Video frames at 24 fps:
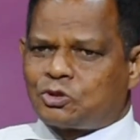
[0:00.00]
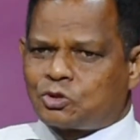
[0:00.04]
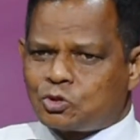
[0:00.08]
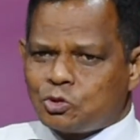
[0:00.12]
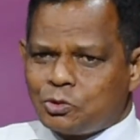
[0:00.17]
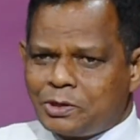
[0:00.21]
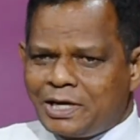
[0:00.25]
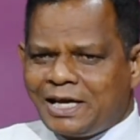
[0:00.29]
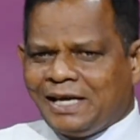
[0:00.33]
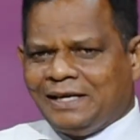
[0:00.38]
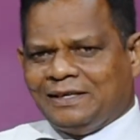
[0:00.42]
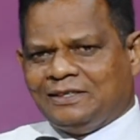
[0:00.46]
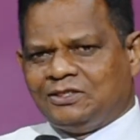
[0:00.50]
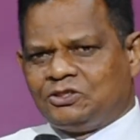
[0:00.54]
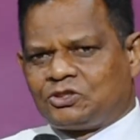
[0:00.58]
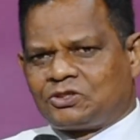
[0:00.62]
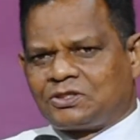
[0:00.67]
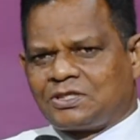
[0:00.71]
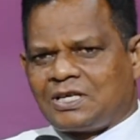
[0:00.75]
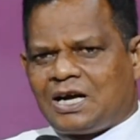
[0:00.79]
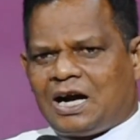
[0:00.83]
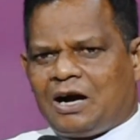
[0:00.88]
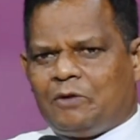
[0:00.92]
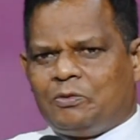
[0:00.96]

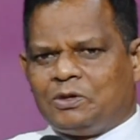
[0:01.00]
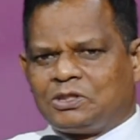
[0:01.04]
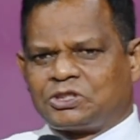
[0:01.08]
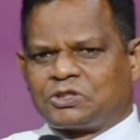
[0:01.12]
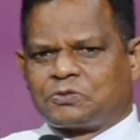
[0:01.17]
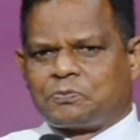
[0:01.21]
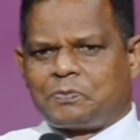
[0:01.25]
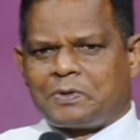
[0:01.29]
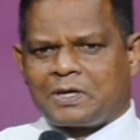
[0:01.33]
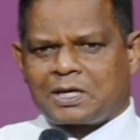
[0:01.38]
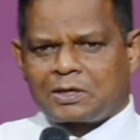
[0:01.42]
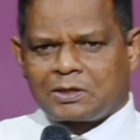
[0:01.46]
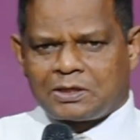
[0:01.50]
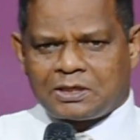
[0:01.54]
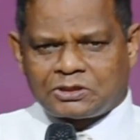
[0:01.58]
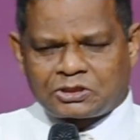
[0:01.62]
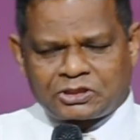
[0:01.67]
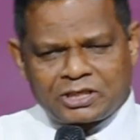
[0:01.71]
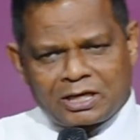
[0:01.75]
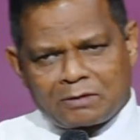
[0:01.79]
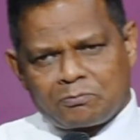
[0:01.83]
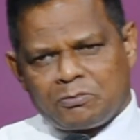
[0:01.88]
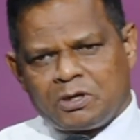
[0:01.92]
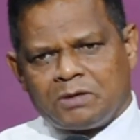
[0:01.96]
Today's our
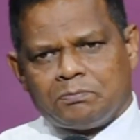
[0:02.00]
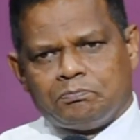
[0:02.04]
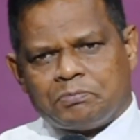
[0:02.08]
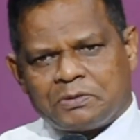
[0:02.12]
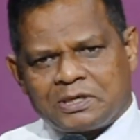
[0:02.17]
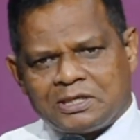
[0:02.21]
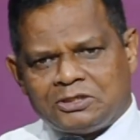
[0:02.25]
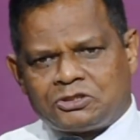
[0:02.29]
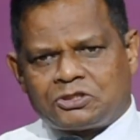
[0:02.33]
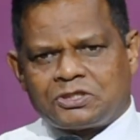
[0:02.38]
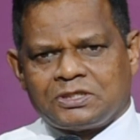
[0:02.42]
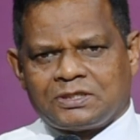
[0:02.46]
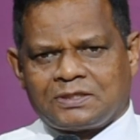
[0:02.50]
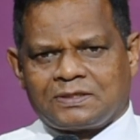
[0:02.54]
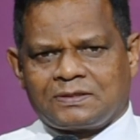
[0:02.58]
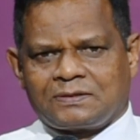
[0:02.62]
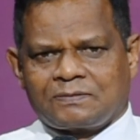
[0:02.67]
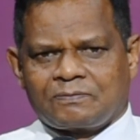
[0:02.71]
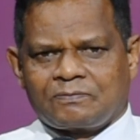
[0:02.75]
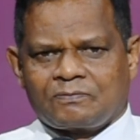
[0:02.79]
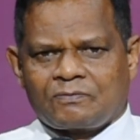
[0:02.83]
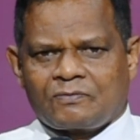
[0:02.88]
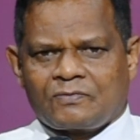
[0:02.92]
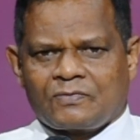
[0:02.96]
sermon preaching
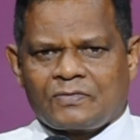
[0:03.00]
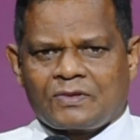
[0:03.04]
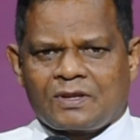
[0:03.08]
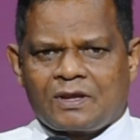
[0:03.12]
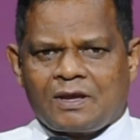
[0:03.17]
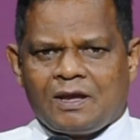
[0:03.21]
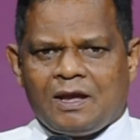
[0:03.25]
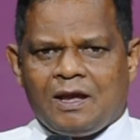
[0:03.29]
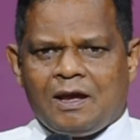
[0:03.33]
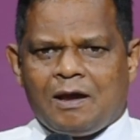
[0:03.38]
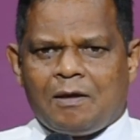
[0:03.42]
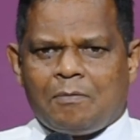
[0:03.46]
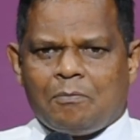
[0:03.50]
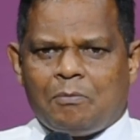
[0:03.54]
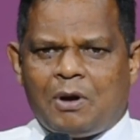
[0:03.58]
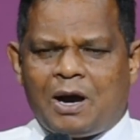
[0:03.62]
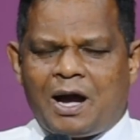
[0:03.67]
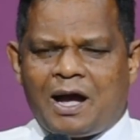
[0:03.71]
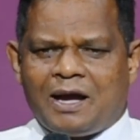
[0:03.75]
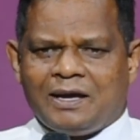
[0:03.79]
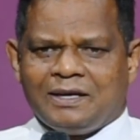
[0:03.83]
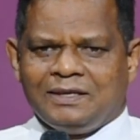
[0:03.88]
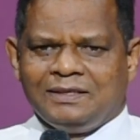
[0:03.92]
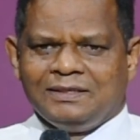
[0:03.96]

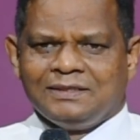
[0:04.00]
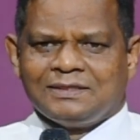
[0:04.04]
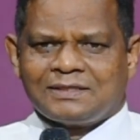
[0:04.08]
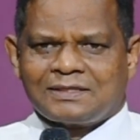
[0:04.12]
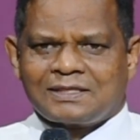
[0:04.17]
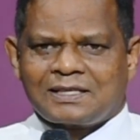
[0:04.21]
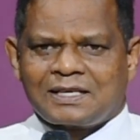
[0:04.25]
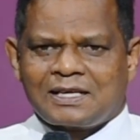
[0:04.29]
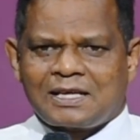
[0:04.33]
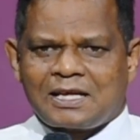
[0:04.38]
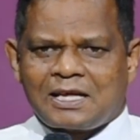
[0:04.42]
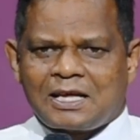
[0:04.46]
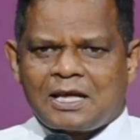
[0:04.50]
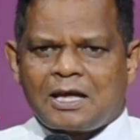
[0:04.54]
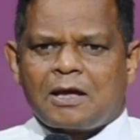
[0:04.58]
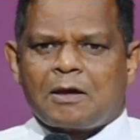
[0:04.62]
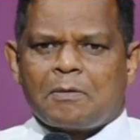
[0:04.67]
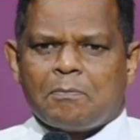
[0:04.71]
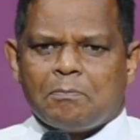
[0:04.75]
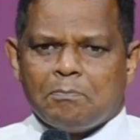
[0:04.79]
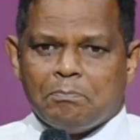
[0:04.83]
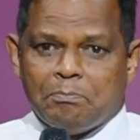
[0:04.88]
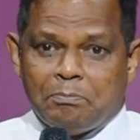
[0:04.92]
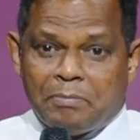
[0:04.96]
by
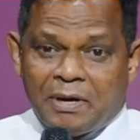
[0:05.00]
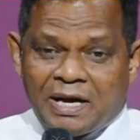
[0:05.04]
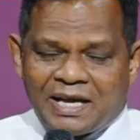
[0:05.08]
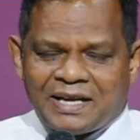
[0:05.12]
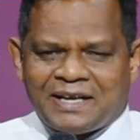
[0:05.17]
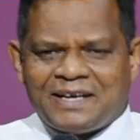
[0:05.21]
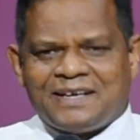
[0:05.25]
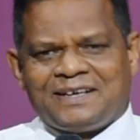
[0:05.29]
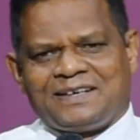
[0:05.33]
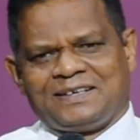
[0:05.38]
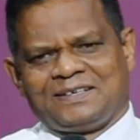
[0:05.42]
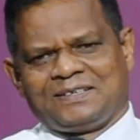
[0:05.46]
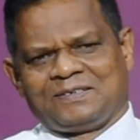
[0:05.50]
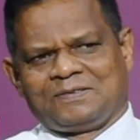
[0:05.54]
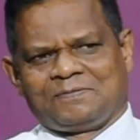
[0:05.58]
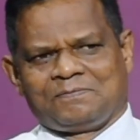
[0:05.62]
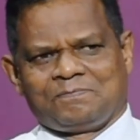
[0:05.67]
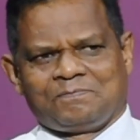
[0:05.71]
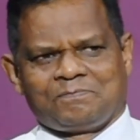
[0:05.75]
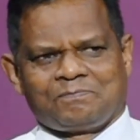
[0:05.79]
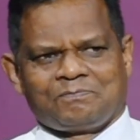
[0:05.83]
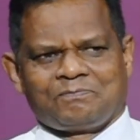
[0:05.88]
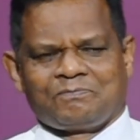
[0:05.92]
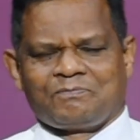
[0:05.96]

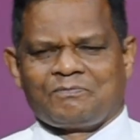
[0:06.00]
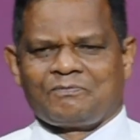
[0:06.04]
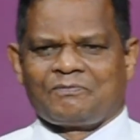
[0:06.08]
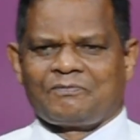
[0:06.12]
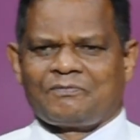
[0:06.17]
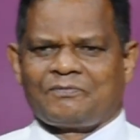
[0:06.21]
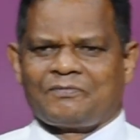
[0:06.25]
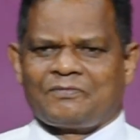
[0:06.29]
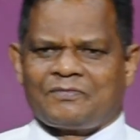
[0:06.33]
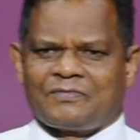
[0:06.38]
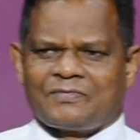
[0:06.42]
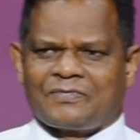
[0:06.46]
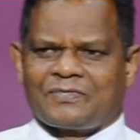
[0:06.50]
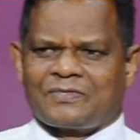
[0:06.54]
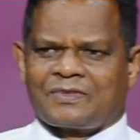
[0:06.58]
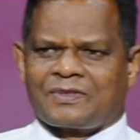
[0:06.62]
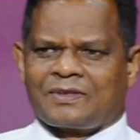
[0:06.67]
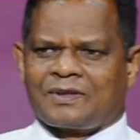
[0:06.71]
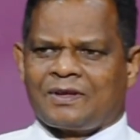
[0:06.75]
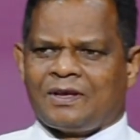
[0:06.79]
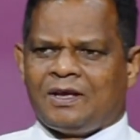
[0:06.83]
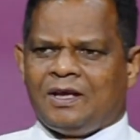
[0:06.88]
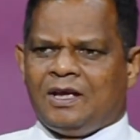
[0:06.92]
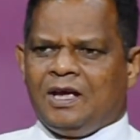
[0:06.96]
Ben.
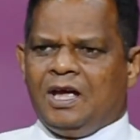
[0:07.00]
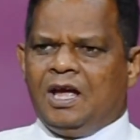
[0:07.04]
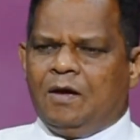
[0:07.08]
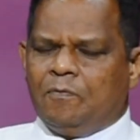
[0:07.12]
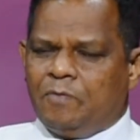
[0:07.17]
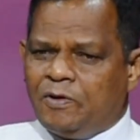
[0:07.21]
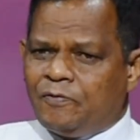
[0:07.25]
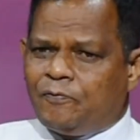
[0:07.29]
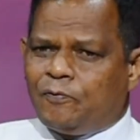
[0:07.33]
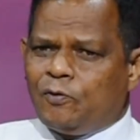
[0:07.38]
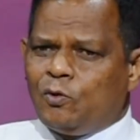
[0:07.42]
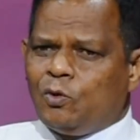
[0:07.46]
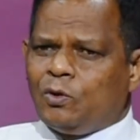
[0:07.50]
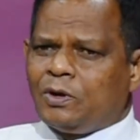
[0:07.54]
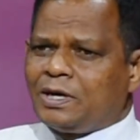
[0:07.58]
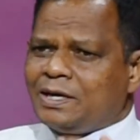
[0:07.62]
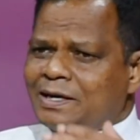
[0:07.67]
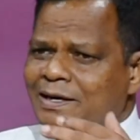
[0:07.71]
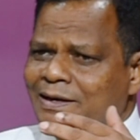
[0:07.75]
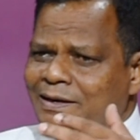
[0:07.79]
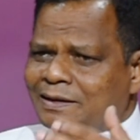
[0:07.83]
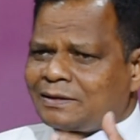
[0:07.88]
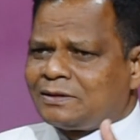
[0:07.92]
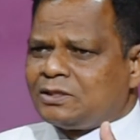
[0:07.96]
Before
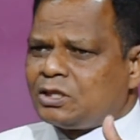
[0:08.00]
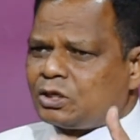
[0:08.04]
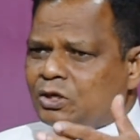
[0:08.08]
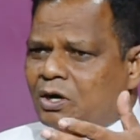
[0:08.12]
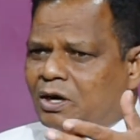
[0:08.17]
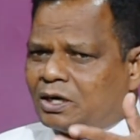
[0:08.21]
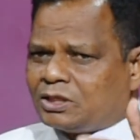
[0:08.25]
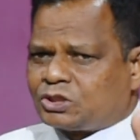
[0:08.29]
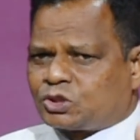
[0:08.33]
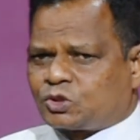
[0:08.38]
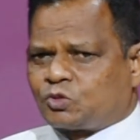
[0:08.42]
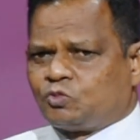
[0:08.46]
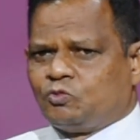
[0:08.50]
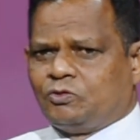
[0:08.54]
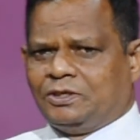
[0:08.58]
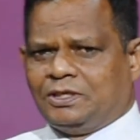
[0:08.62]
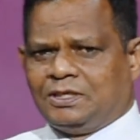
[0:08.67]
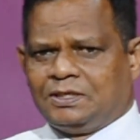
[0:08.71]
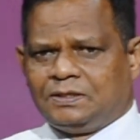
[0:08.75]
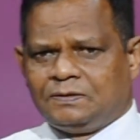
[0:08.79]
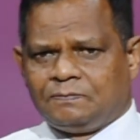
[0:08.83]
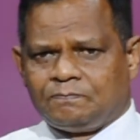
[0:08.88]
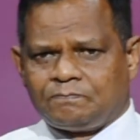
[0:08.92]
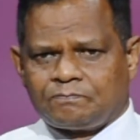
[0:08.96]
hearing the God's
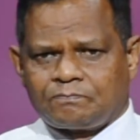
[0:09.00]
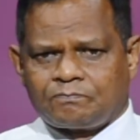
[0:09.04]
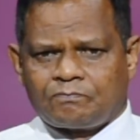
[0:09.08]
word,